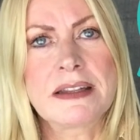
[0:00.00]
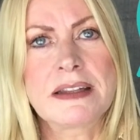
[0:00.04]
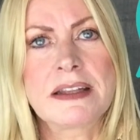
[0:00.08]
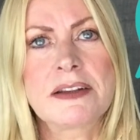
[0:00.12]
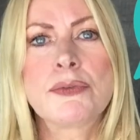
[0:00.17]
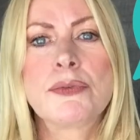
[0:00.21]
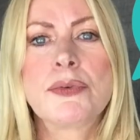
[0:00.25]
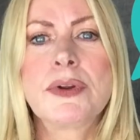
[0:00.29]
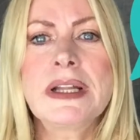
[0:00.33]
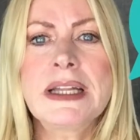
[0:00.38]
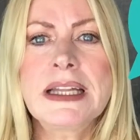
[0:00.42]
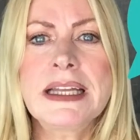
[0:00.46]

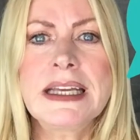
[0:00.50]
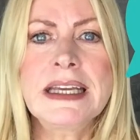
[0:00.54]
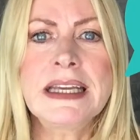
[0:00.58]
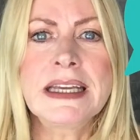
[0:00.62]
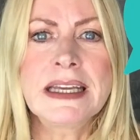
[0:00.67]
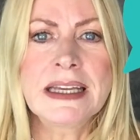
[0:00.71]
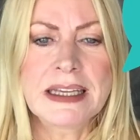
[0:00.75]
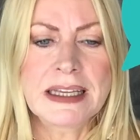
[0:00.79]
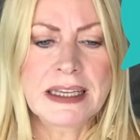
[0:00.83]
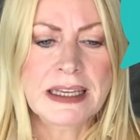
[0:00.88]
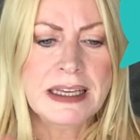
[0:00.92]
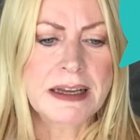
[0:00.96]
Really
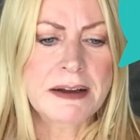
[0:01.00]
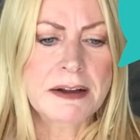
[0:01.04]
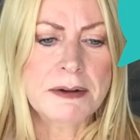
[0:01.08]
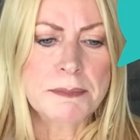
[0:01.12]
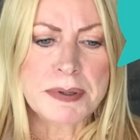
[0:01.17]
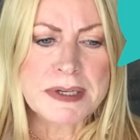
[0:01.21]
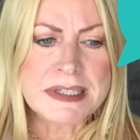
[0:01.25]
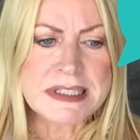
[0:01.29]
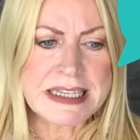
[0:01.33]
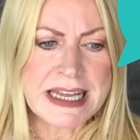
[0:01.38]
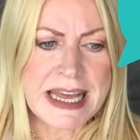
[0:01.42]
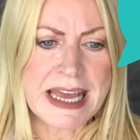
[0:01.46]

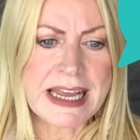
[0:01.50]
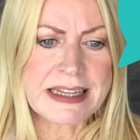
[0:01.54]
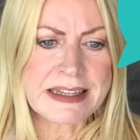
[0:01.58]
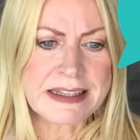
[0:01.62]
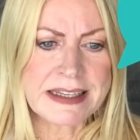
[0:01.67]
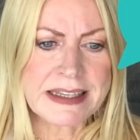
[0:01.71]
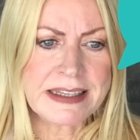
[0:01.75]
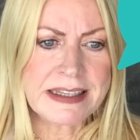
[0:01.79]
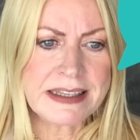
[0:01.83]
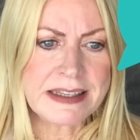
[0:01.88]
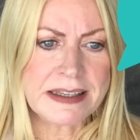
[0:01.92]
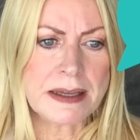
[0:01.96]

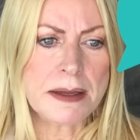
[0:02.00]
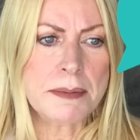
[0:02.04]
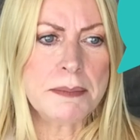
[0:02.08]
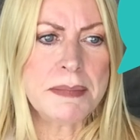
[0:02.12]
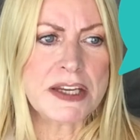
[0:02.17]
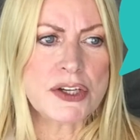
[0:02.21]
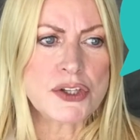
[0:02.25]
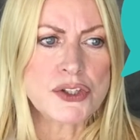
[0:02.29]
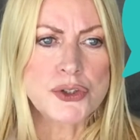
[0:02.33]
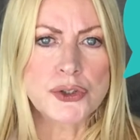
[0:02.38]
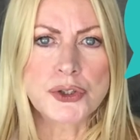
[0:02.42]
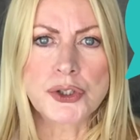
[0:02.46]
protecting it, making
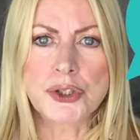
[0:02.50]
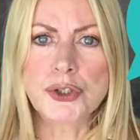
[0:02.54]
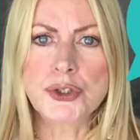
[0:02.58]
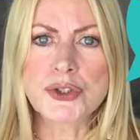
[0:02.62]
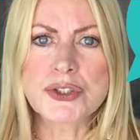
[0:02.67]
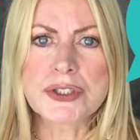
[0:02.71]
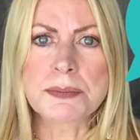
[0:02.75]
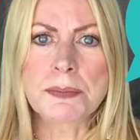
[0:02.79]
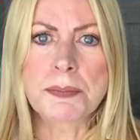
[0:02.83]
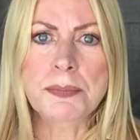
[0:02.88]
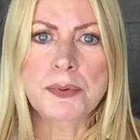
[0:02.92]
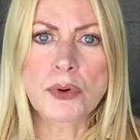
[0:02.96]
sure you're
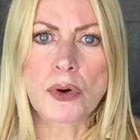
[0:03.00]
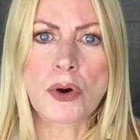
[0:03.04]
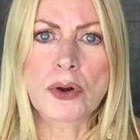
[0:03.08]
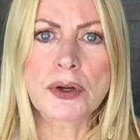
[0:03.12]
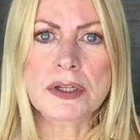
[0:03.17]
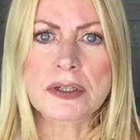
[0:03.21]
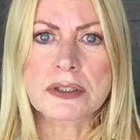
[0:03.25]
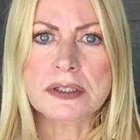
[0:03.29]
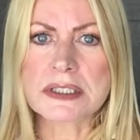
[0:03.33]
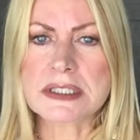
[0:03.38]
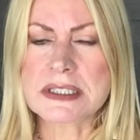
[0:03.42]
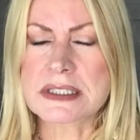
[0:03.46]
using
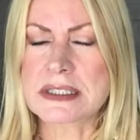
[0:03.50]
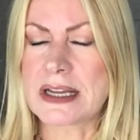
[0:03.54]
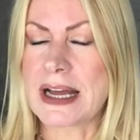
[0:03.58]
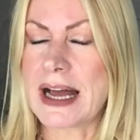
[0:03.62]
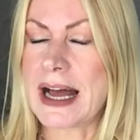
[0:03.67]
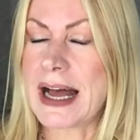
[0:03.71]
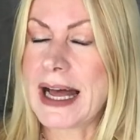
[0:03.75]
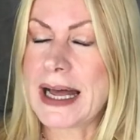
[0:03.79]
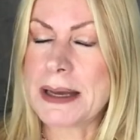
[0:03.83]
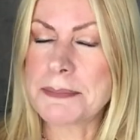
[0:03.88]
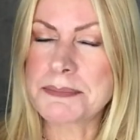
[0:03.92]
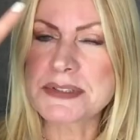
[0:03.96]
products that
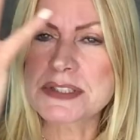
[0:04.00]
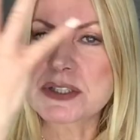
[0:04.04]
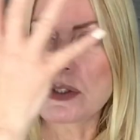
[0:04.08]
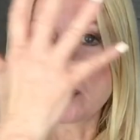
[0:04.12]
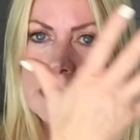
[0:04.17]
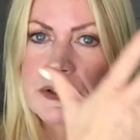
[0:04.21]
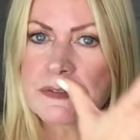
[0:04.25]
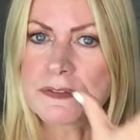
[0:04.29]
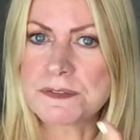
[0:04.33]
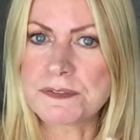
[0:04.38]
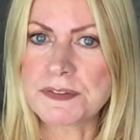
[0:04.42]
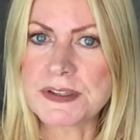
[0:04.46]
absolutely
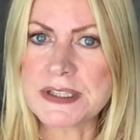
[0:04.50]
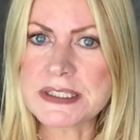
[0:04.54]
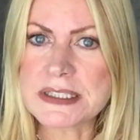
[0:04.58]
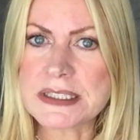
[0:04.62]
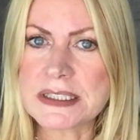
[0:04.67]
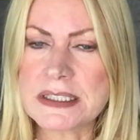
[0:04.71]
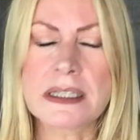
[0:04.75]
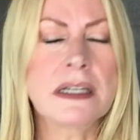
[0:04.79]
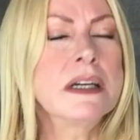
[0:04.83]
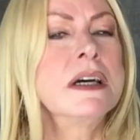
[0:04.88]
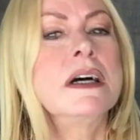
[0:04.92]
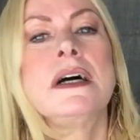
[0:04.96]
feed
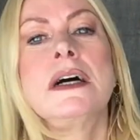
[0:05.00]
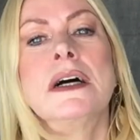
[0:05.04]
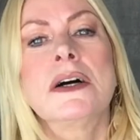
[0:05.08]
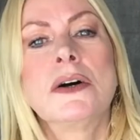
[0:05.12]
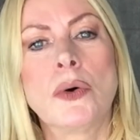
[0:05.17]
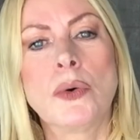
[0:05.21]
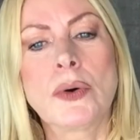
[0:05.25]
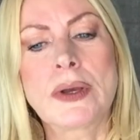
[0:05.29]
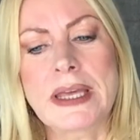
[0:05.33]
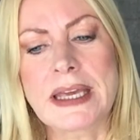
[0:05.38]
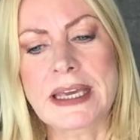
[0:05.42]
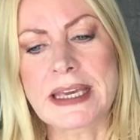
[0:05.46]
it,
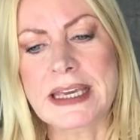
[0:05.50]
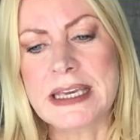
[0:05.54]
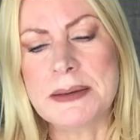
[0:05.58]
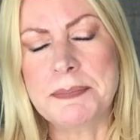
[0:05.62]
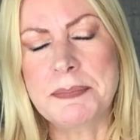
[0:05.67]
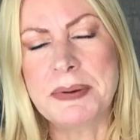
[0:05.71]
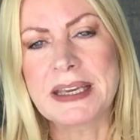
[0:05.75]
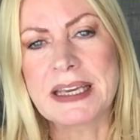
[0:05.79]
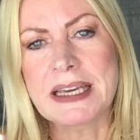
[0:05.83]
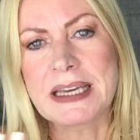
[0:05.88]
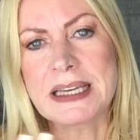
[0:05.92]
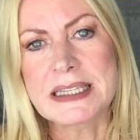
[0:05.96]
okay,
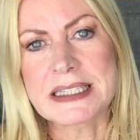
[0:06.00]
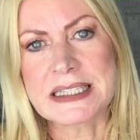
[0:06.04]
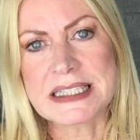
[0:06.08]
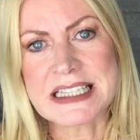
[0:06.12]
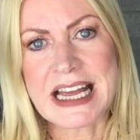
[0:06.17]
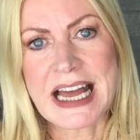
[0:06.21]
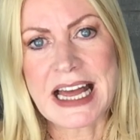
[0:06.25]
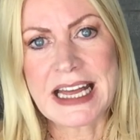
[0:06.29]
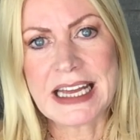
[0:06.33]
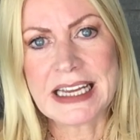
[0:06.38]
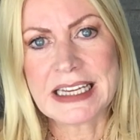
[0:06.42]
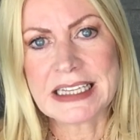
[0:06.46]
keeping it
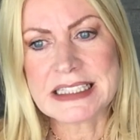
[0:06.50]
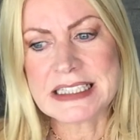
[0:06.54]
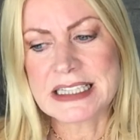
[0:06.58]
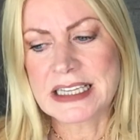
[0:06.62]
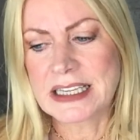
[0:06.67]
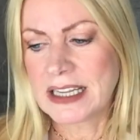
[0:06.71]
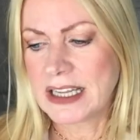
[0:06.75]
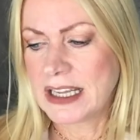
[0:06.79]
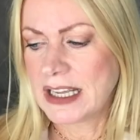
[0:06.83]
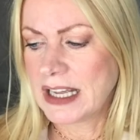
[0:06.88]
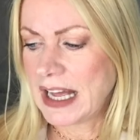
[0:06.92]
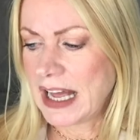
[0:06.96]
intact,
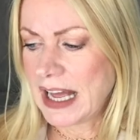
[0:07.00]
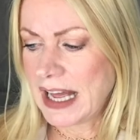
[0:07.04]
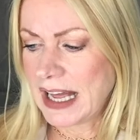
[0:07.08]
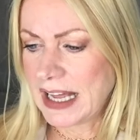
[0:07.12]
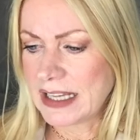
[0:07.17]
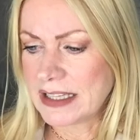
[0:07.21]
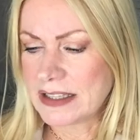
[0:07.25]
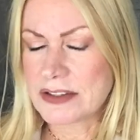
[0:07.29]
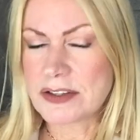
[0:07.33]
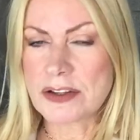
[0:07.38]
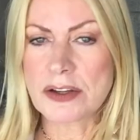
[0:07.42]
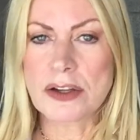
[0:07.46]

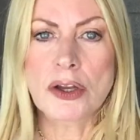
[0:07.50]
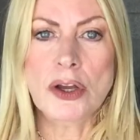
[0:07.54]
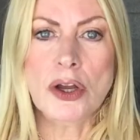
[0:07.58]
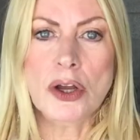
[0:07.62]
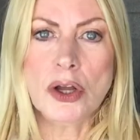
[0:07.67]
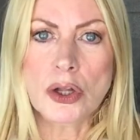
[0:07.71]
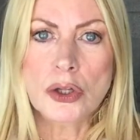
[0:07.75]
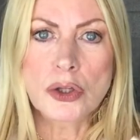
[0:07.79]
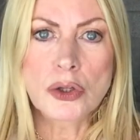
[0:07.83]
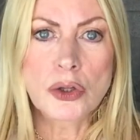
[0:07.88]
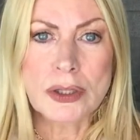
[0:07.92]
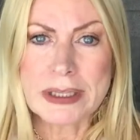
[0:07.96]
and
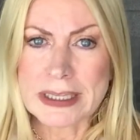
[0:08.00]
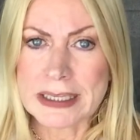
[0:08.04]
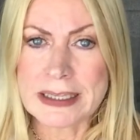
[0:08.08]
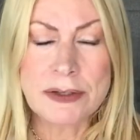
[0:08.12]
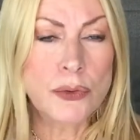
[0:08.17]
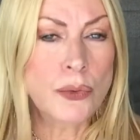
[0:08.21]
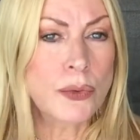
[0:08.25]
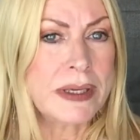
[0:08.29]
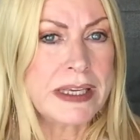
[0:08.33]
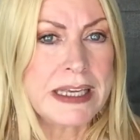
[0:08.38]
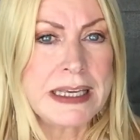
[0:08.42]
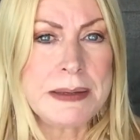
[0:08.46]
look, you know,
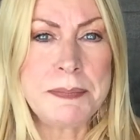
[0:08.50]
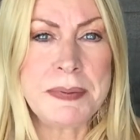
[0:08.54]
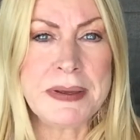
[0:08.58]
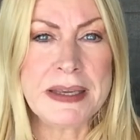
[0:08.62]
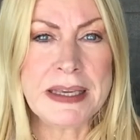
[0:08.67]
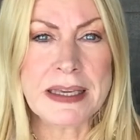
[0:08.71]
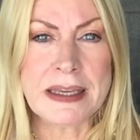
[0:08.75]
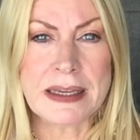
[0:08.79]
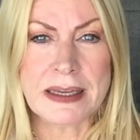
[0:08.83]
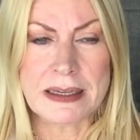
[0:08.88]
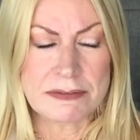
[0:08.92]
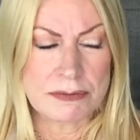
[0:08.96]
keeping
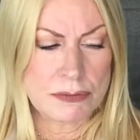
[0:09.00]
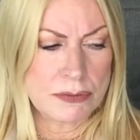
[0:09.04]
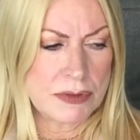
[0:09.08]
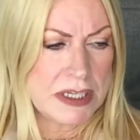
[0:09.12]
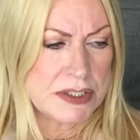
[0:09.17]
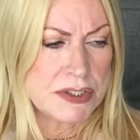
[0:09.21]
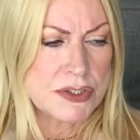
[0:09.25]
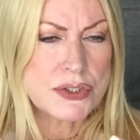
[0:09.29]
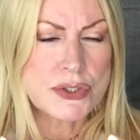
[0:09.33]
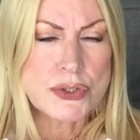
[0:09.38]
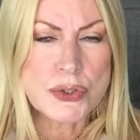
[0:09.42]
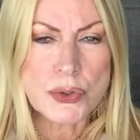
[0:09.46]
it as
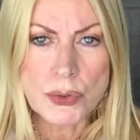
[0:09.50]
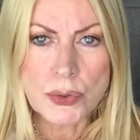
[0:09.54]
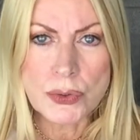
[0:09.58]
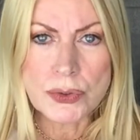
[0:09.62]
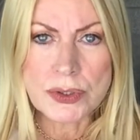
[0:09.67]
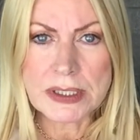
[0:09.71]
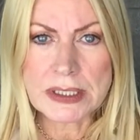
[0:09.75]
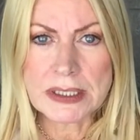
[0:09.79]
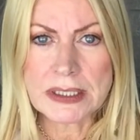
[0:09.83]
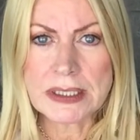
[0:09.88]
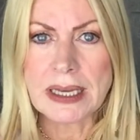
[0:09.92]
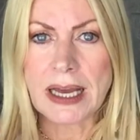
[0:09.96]

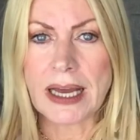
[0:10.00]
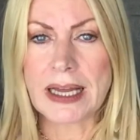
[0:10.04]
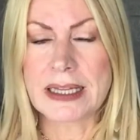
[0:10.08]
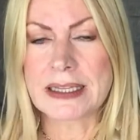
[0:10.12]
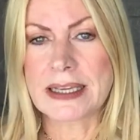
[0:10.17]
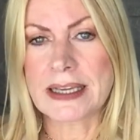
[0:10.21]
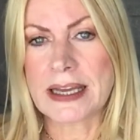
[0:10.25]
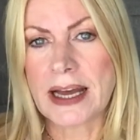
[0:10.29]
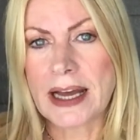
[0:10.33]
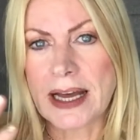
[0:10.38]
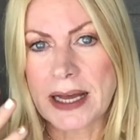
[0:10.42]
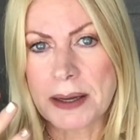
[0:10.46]
soothing and
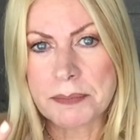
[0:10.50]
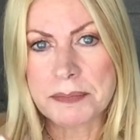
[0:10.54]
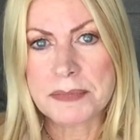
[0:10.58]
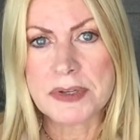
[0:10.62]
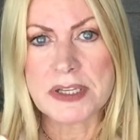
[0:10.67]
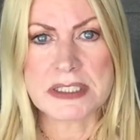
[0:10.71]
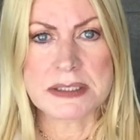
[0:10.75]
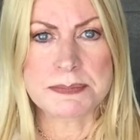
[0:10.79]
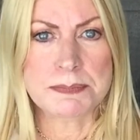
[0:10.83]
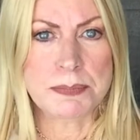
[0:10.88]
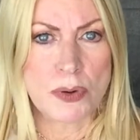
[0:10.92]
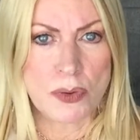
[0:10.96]
calm as
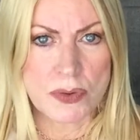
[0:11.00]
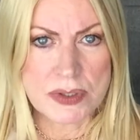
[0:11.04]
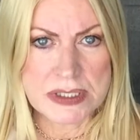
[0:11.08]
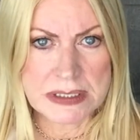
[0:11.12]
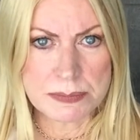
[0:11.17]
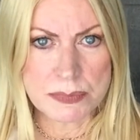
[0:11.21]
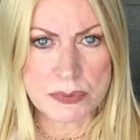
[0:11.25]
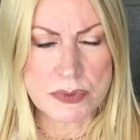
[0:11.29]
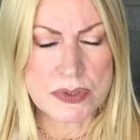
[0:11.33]
possible.